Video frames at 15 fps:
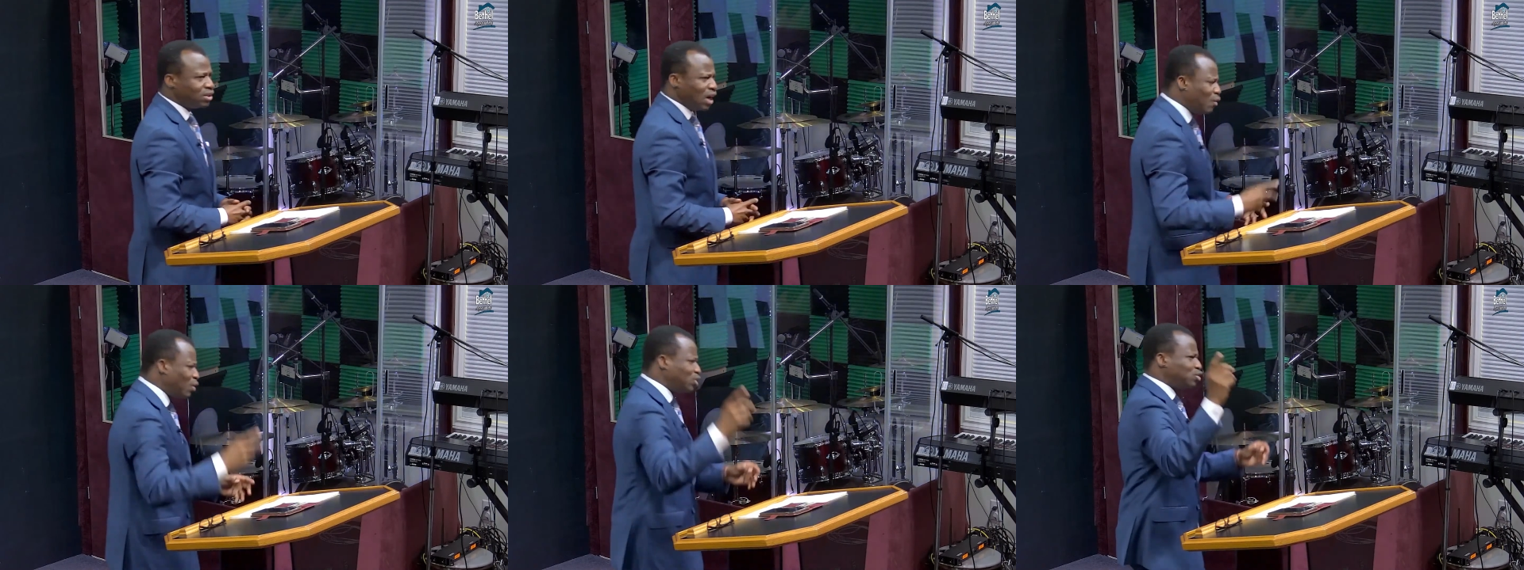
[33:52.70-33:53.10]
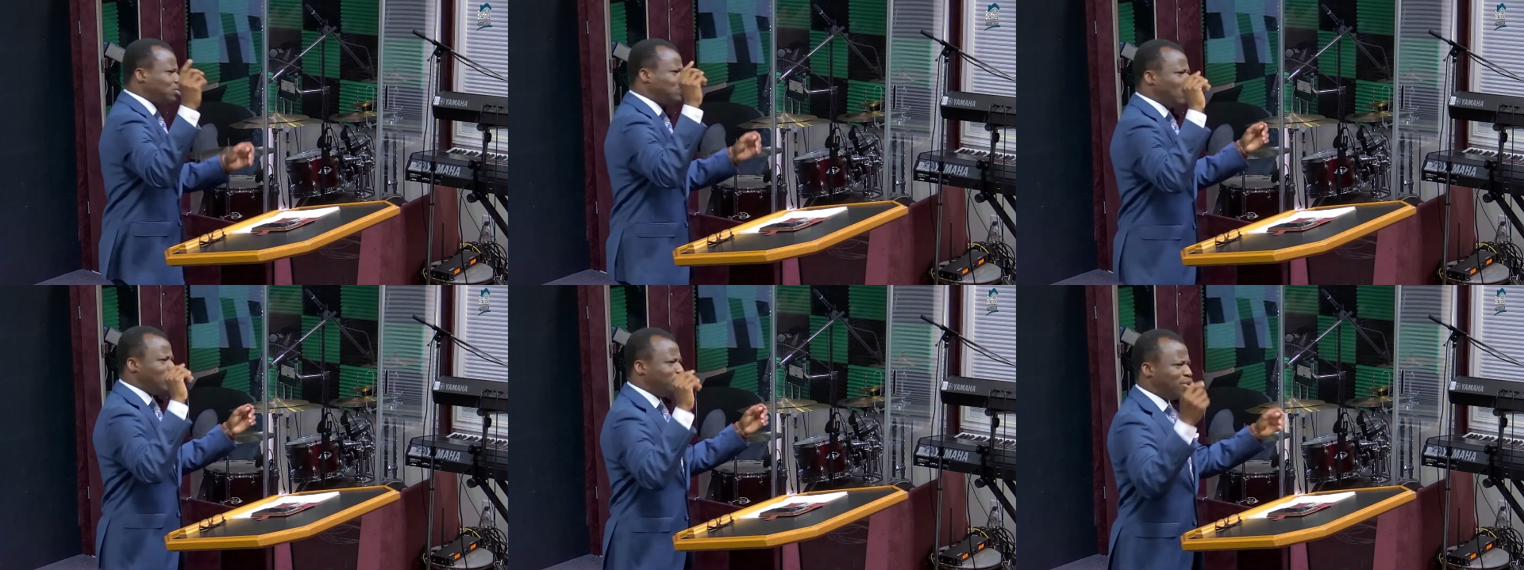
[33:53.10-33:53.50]
I want
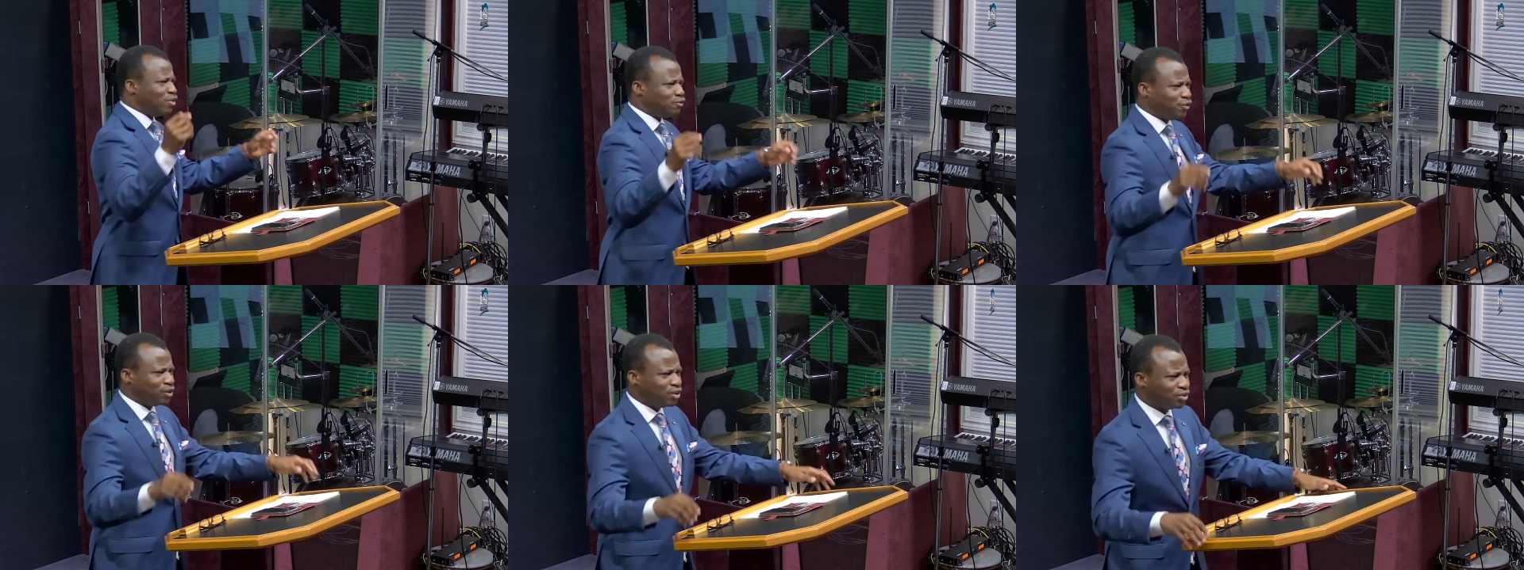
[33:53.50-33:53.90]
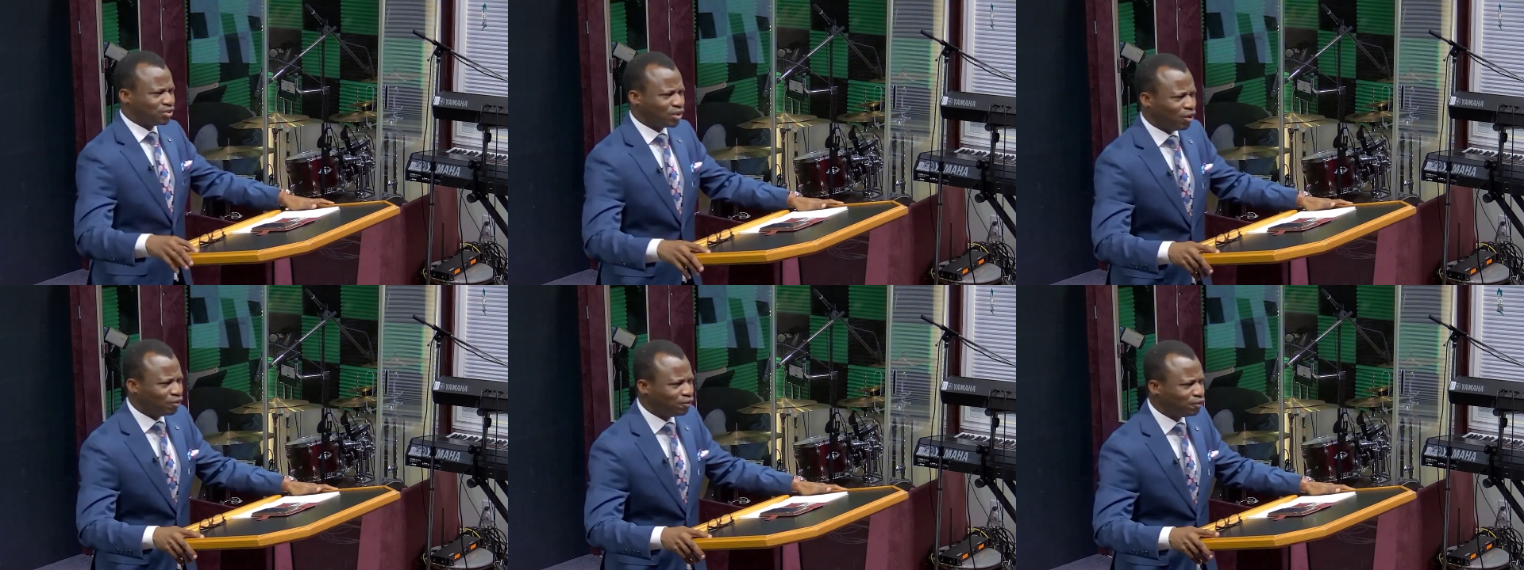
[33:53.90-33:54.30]
you to pray for
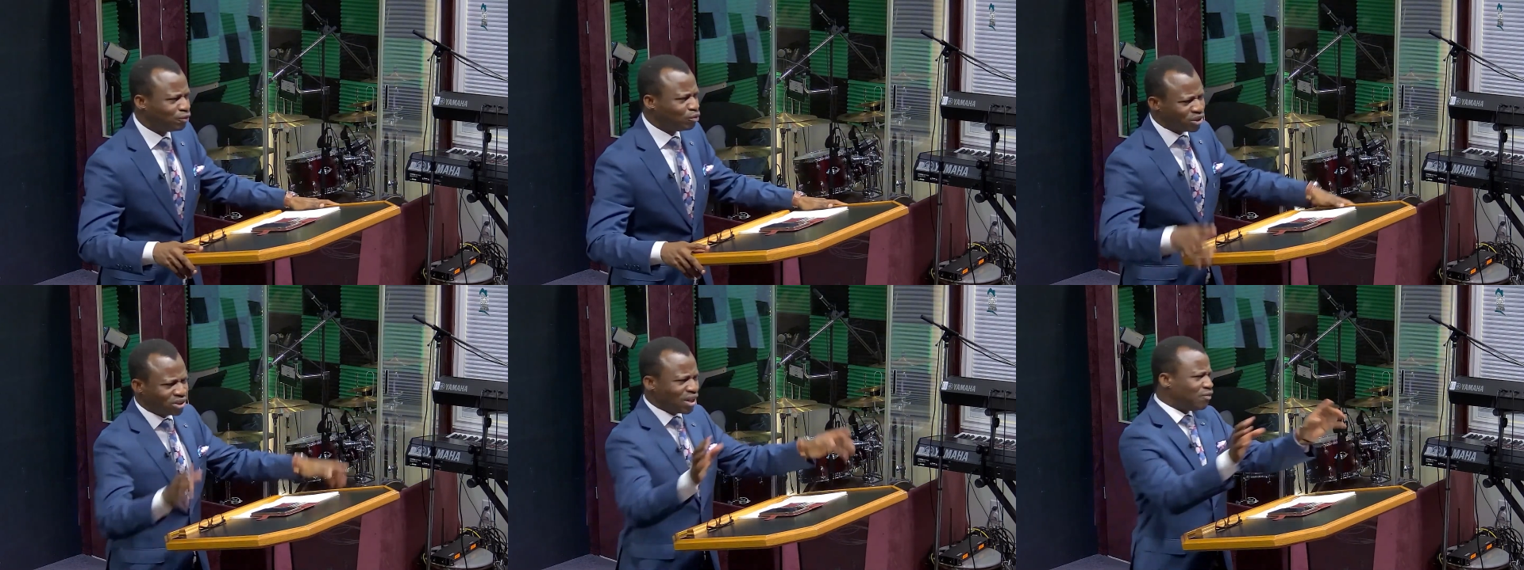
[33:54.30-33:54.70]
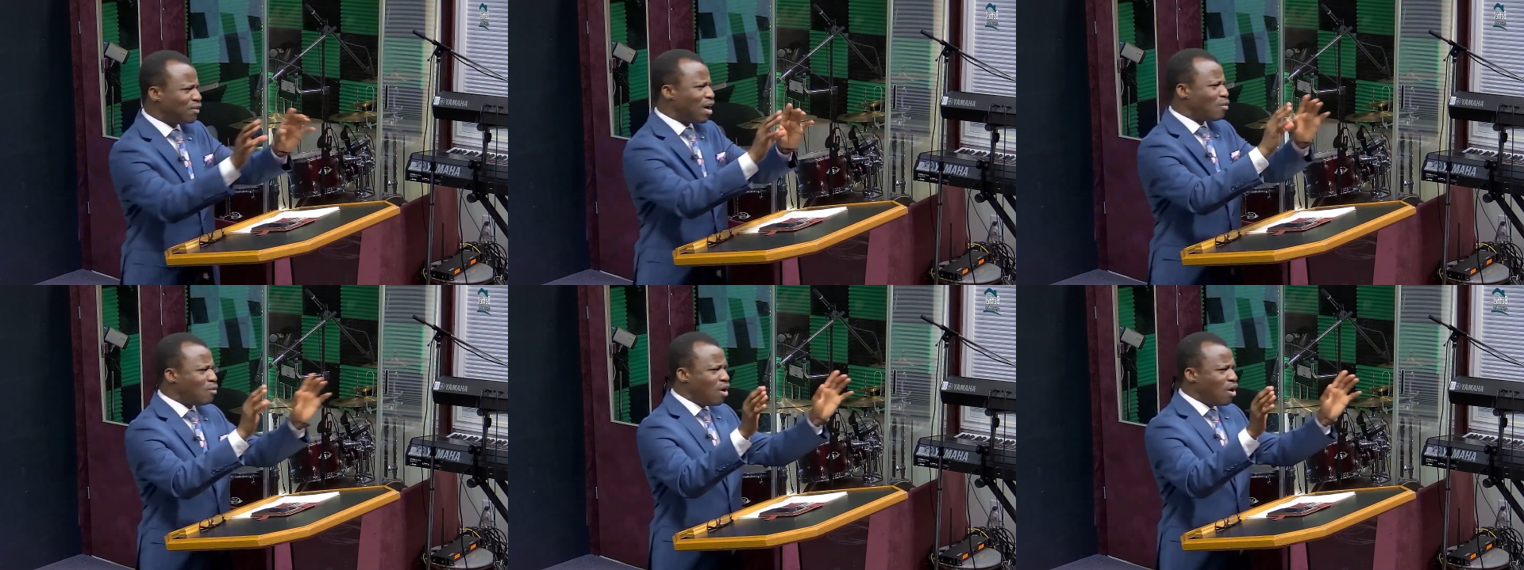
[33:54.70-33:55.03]
yourself. Whichever